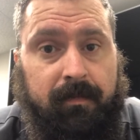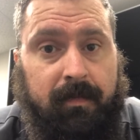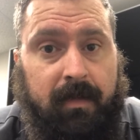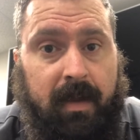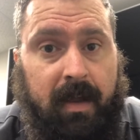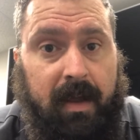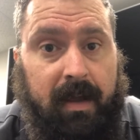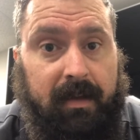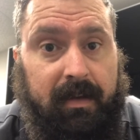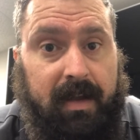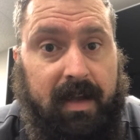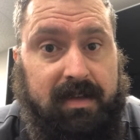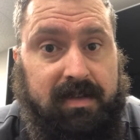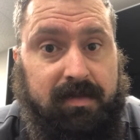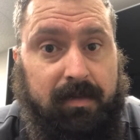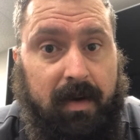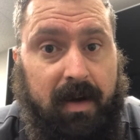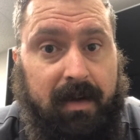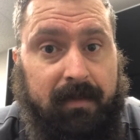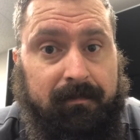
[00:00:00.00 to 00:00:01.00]
And guess
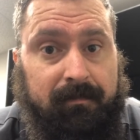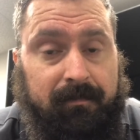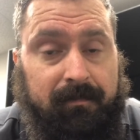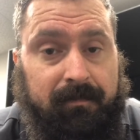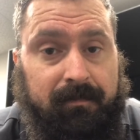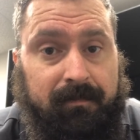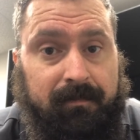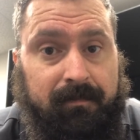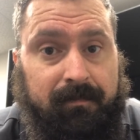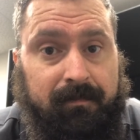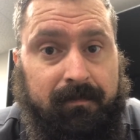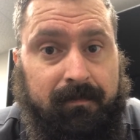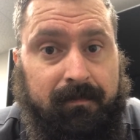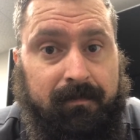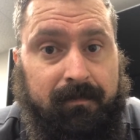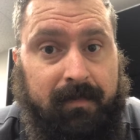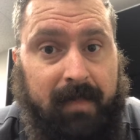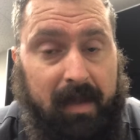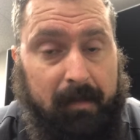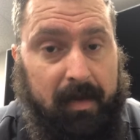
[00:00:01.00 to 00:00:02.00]
what?
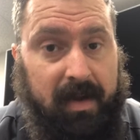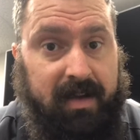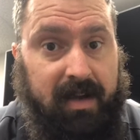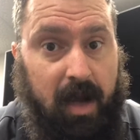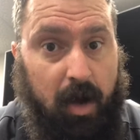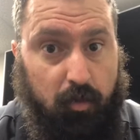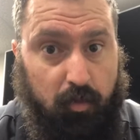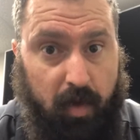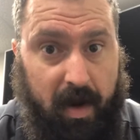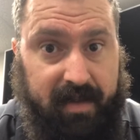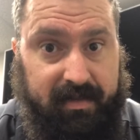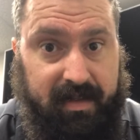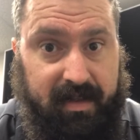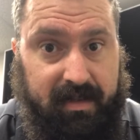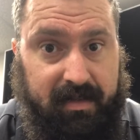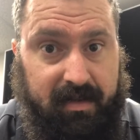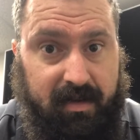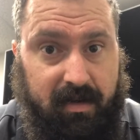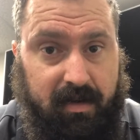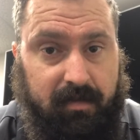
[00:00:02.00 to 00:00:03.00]
They might not right then
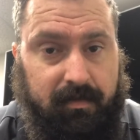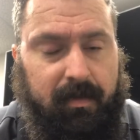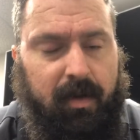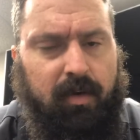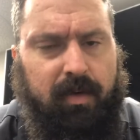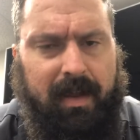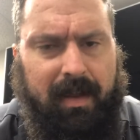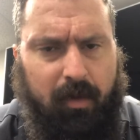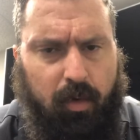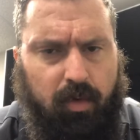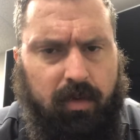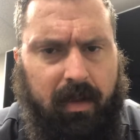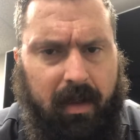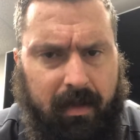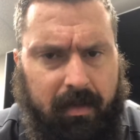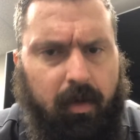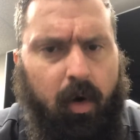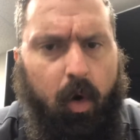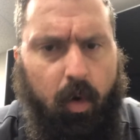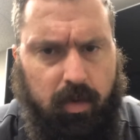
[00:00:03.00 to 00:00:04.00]
and there go, okay, hold
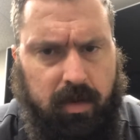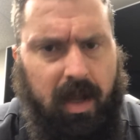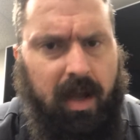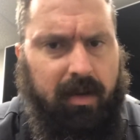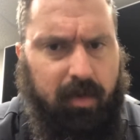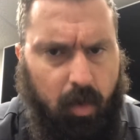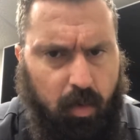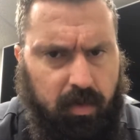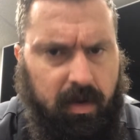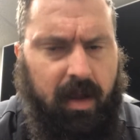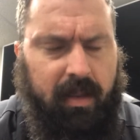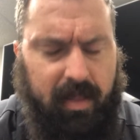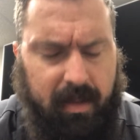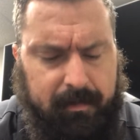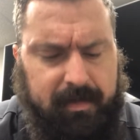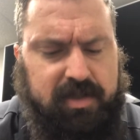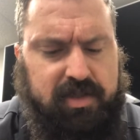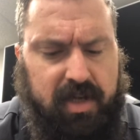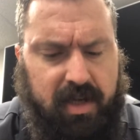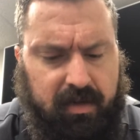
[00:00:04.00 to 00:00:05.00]
on, let
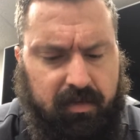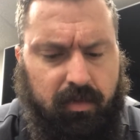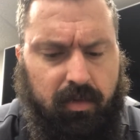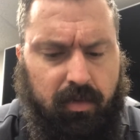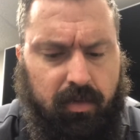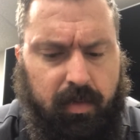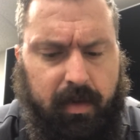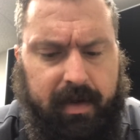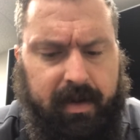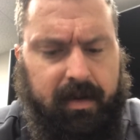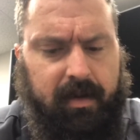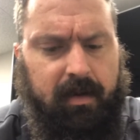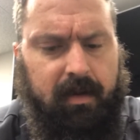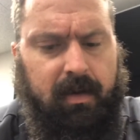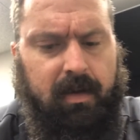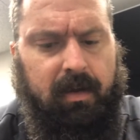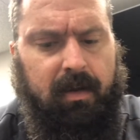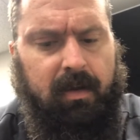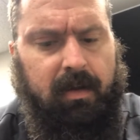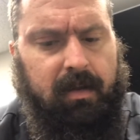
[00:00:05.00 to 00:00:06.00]
me check real quick.
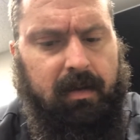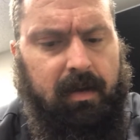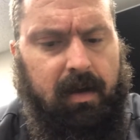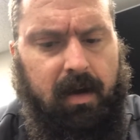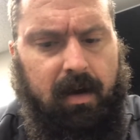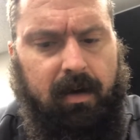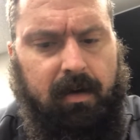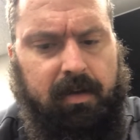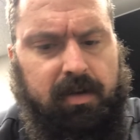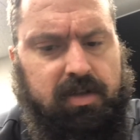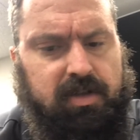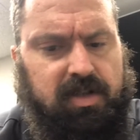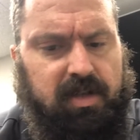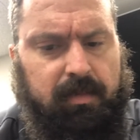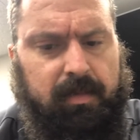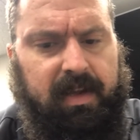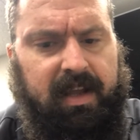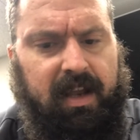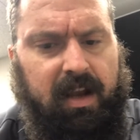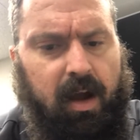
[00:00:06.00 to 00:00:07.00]
Usually
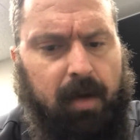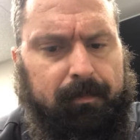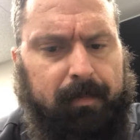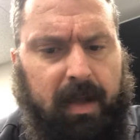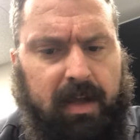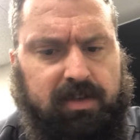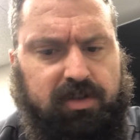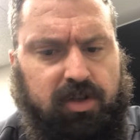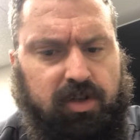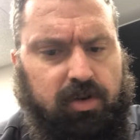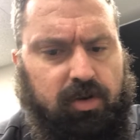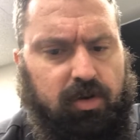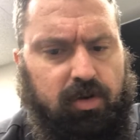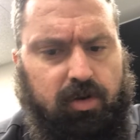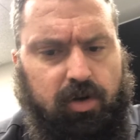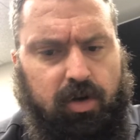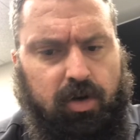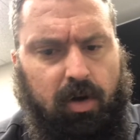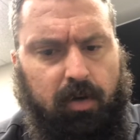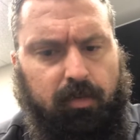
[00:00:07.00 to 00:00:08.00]
we get updates and,
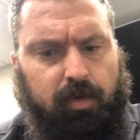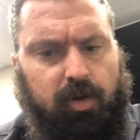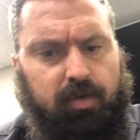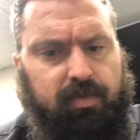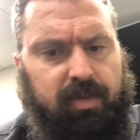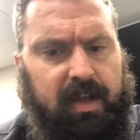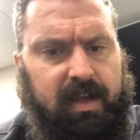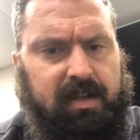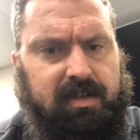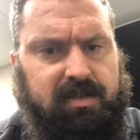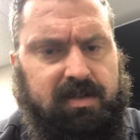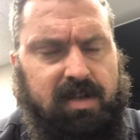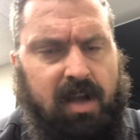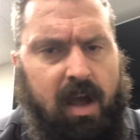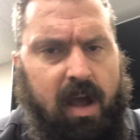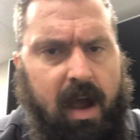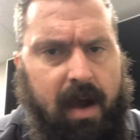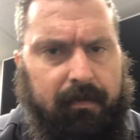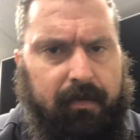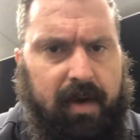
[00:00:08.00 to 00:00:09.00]
new things
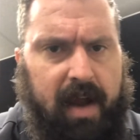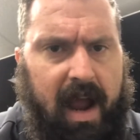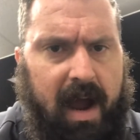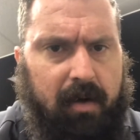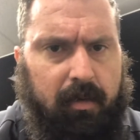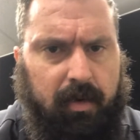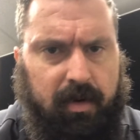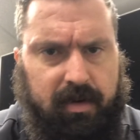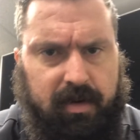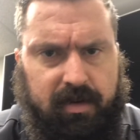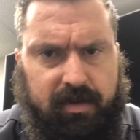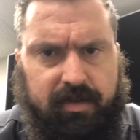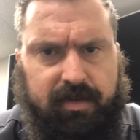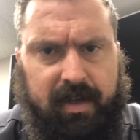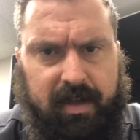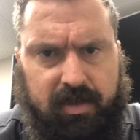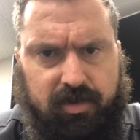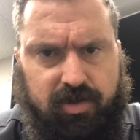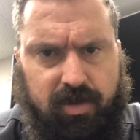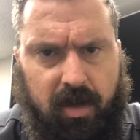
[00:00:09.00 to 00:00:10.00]
every hour, and I
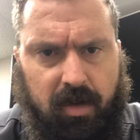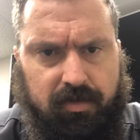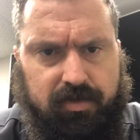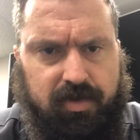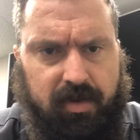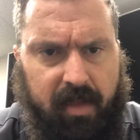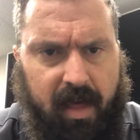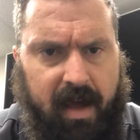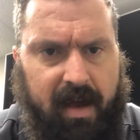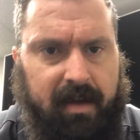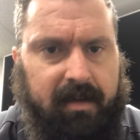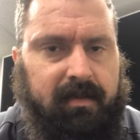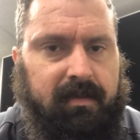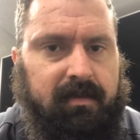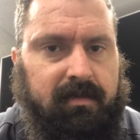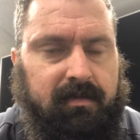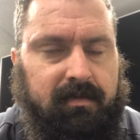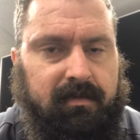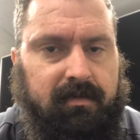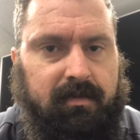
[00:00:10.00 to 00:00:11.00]
think it's close to that.
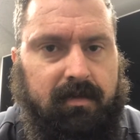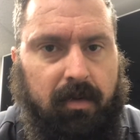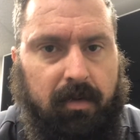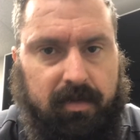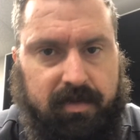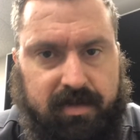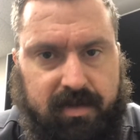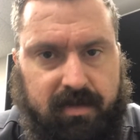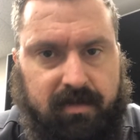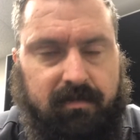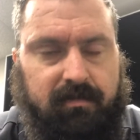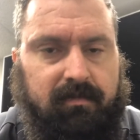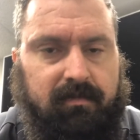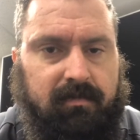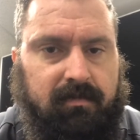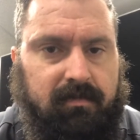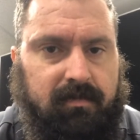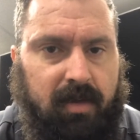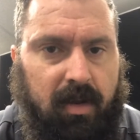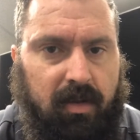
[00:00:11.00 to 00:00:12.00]
And of course,
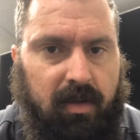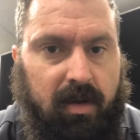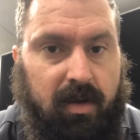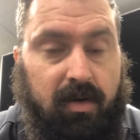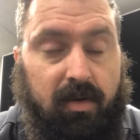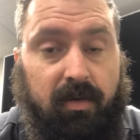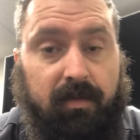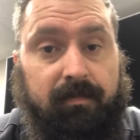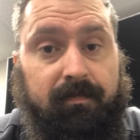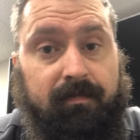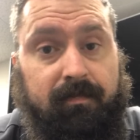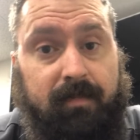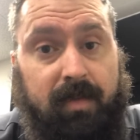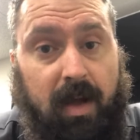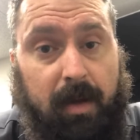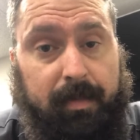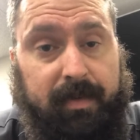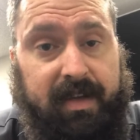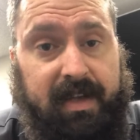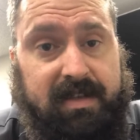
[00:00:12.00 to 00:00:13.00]
they'll look, or a
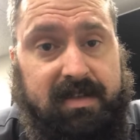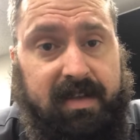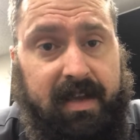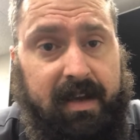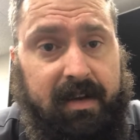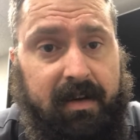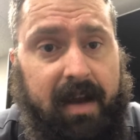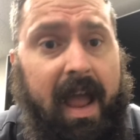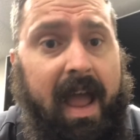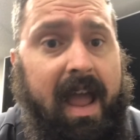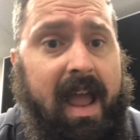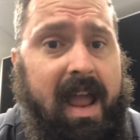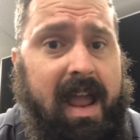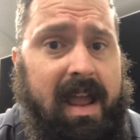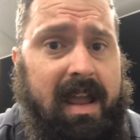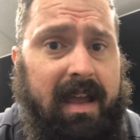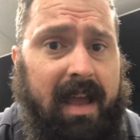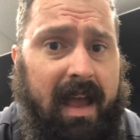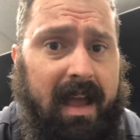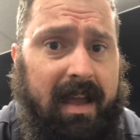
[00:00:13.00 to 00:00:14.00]
couple days later,
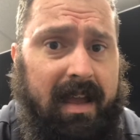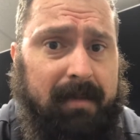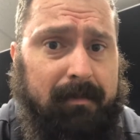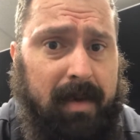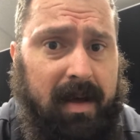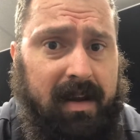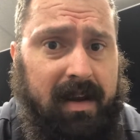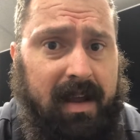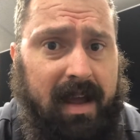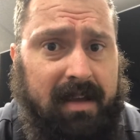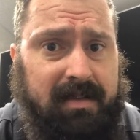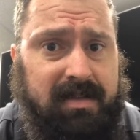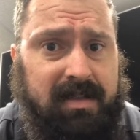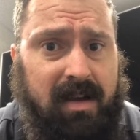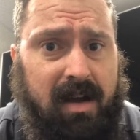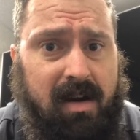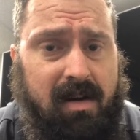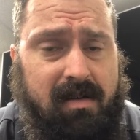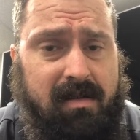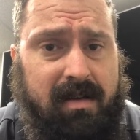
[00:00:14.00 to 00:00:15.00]
hey, buddy, how's it
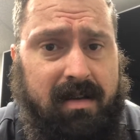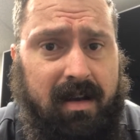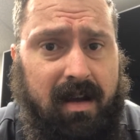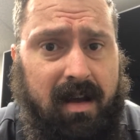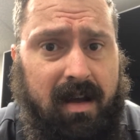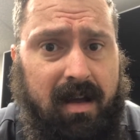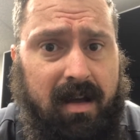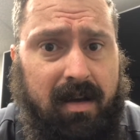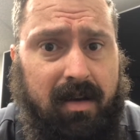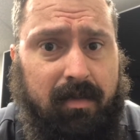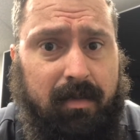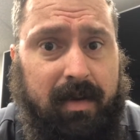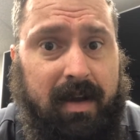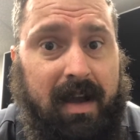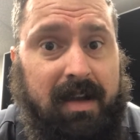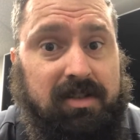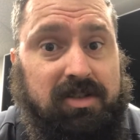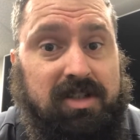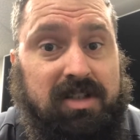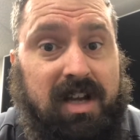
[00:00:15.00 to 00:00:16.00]
going? We
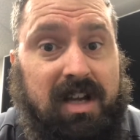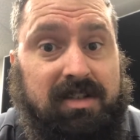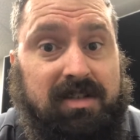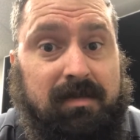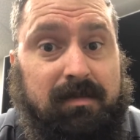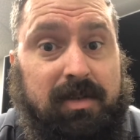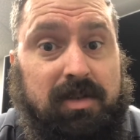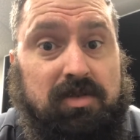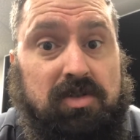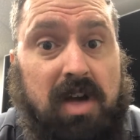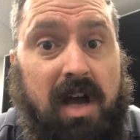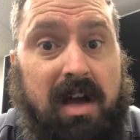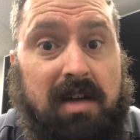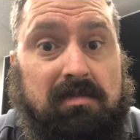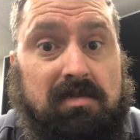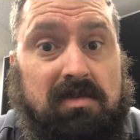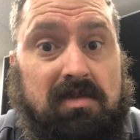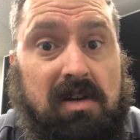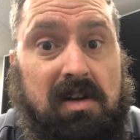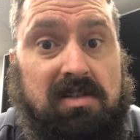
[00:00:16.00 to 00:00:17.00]
actually got some new
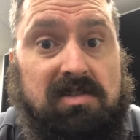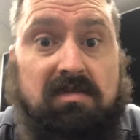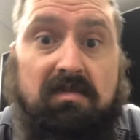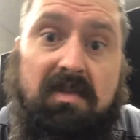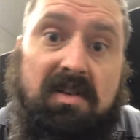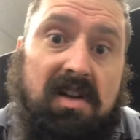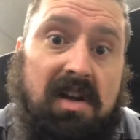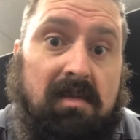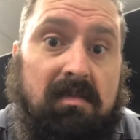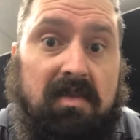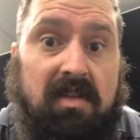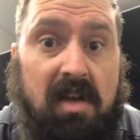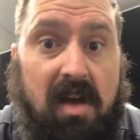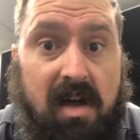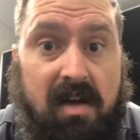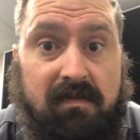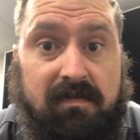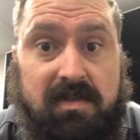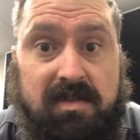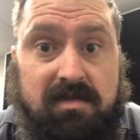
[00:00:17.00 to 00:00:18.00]
jobs across. You want to come in the
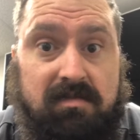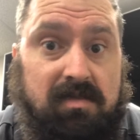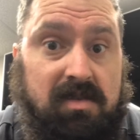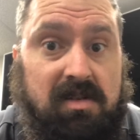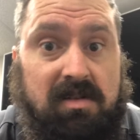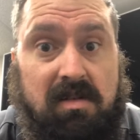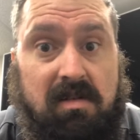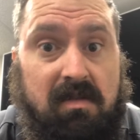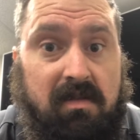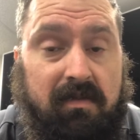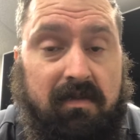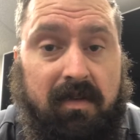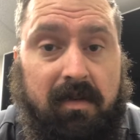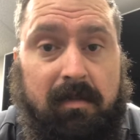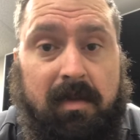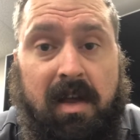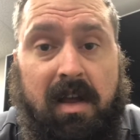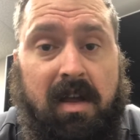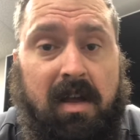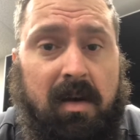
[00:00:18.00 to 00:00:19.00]
office? We can go over
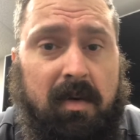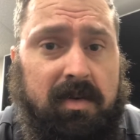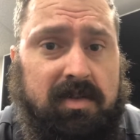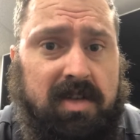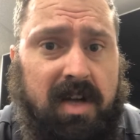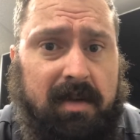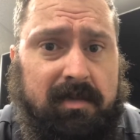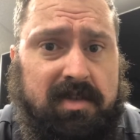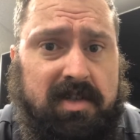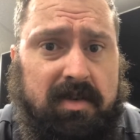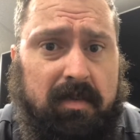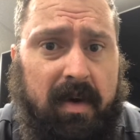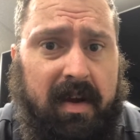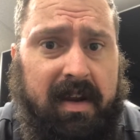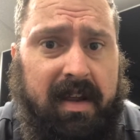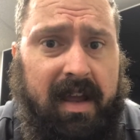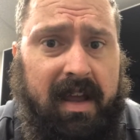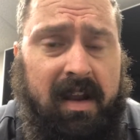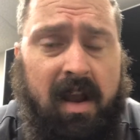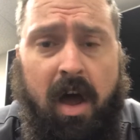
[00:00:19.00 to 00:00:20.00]
them. What jobs did you
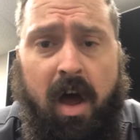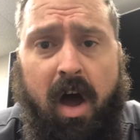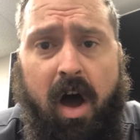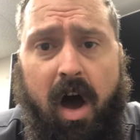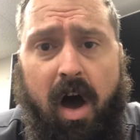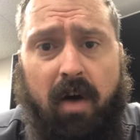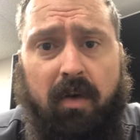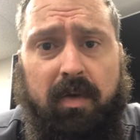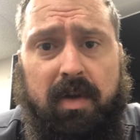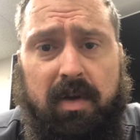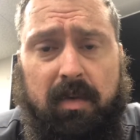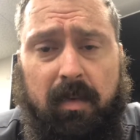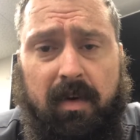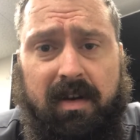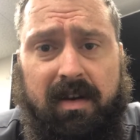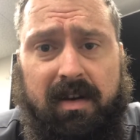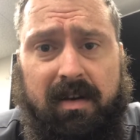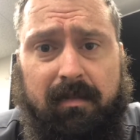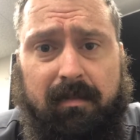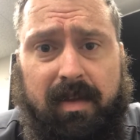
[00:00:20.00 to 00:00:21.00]
want again? Oh, you
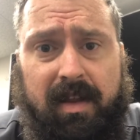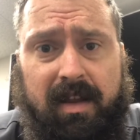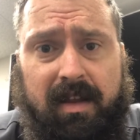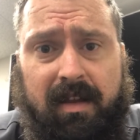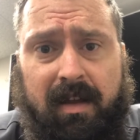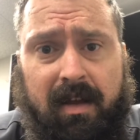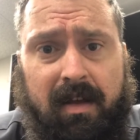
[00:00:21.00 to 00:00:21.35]
wanted to be,